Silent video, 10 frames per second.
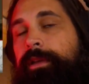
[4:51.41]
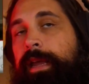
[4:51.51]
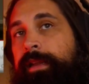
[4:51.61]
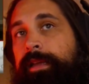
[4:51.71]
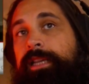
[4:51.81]

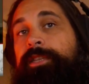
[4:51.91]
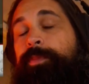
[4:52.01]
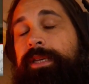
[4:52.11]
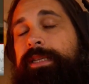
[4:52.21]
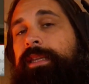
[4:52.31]
and
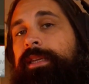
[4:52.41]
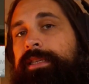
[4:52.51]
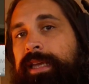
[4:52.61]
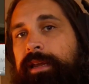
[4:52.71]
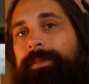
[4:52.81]
explicitly
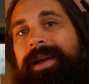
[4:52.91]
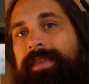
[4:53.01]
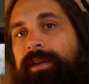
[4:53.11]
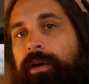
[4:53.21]
said by the